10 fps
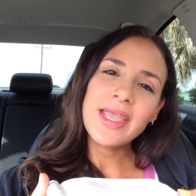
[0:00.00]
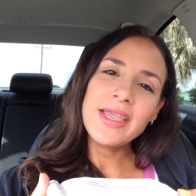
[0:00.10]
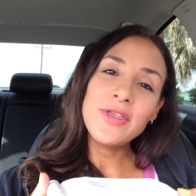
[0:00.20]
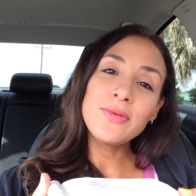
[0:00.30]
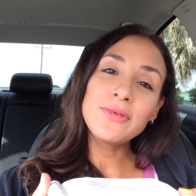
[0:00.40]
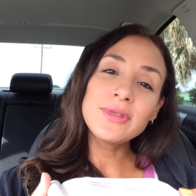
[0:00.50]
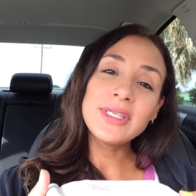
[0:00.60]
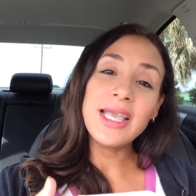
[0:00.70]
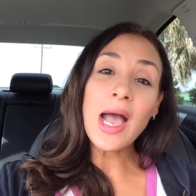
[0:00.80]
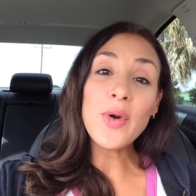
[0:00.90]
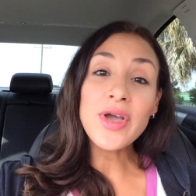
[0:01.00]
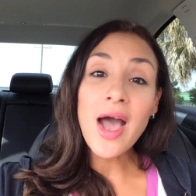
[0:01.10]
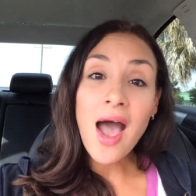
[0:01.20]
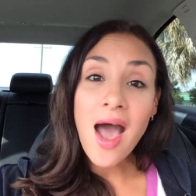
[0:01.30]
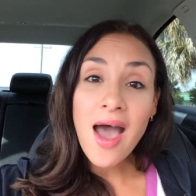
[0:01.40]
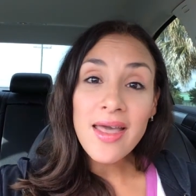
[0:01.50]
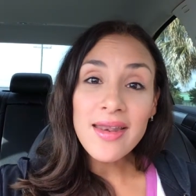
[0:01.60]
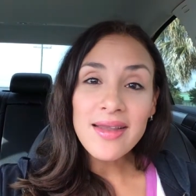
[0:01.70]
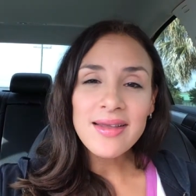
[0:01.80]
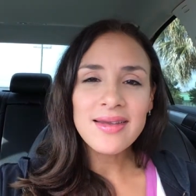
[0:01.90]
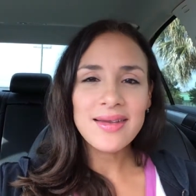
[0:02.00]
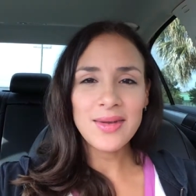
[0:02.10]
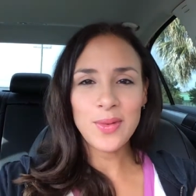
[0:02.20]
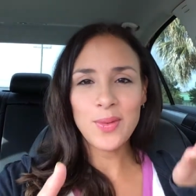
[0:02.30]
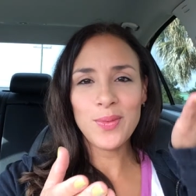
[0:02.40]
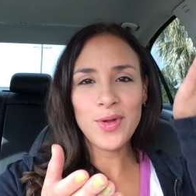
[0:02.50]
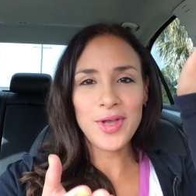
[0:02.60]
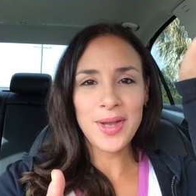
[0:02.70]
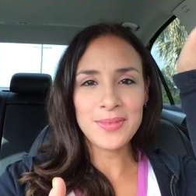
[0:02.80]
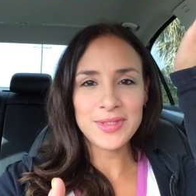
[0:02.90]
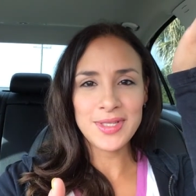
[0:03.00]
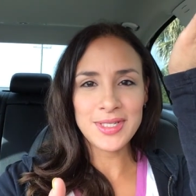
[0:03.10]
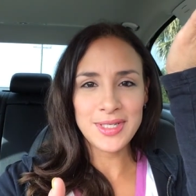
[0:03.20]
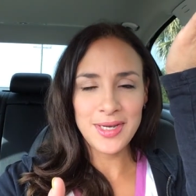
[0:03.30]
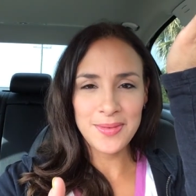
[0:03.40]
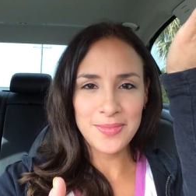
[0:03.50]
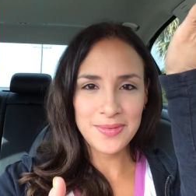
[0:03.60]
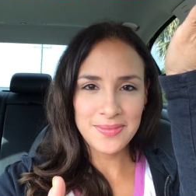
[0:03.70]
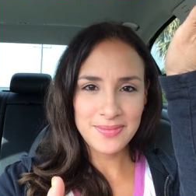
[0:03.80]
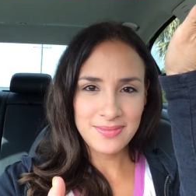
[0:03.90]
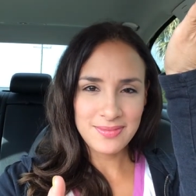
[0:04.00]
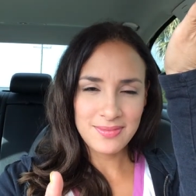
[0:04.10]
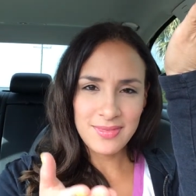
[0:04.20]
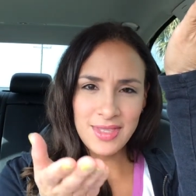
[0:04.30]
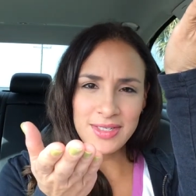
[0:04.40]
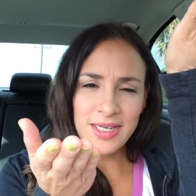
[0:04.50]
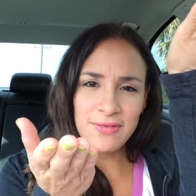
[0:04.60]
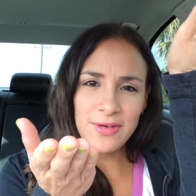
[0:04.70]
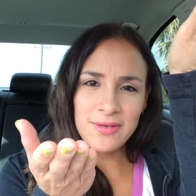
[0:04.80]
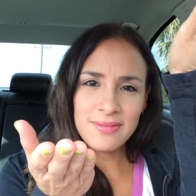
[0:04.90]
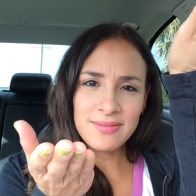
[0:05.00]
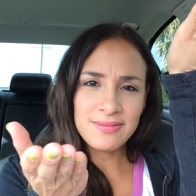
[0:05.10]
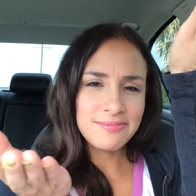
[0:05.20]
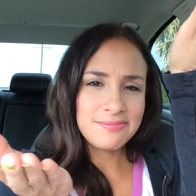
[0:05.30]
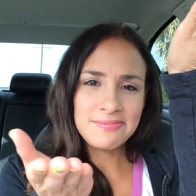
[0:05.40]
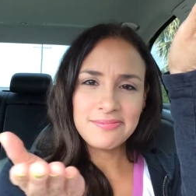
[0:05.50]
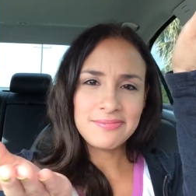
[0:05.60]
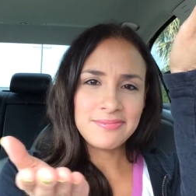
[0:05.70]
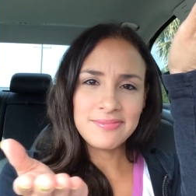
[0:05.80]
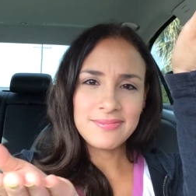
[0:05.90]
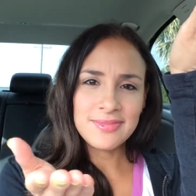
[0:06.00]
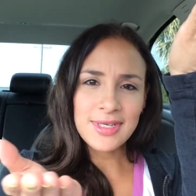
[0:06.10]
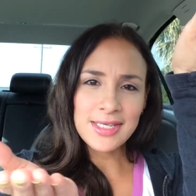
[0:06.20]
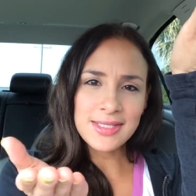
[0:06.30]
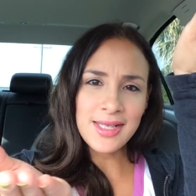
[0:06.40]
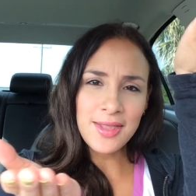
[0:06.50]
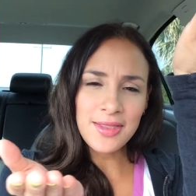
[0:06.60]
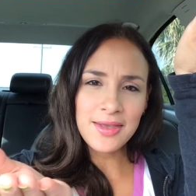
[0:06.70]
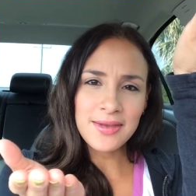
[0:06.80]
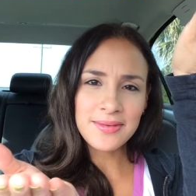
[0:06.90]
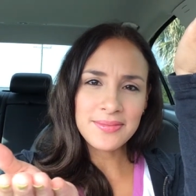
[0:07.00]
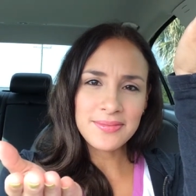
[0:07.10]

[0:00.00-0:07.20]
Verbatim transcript: and you will see how God will come to the top. The devil has nothing.